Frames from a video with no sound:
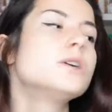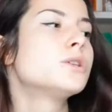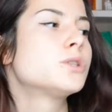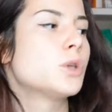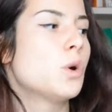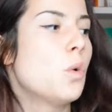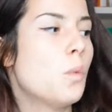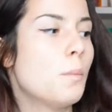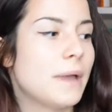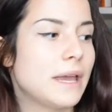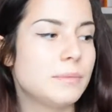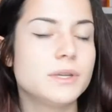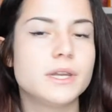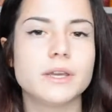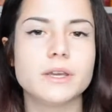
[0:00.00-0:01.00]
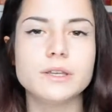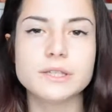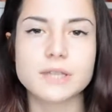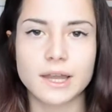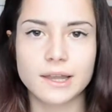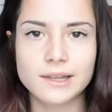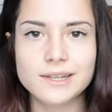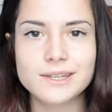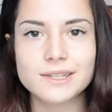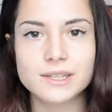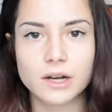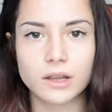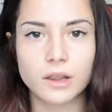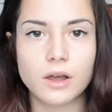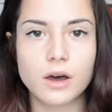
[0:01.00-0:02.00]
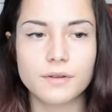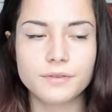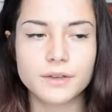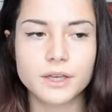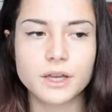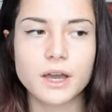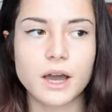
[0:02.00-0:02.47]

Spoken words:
So maybe they suddenly start laughing